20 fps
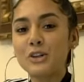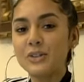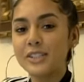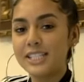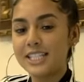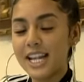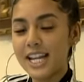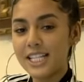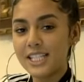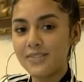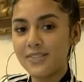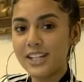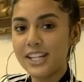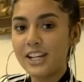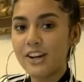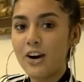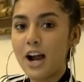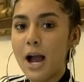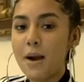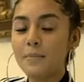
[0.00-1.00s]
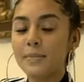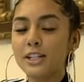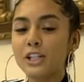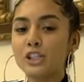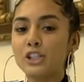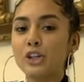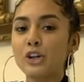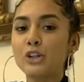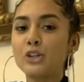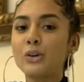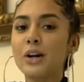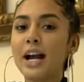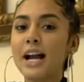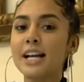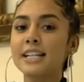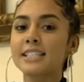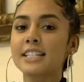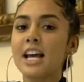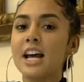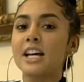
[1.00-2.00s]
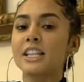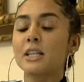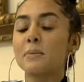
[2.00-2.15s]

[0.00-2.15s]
So in today's video, I'm gonna show you guys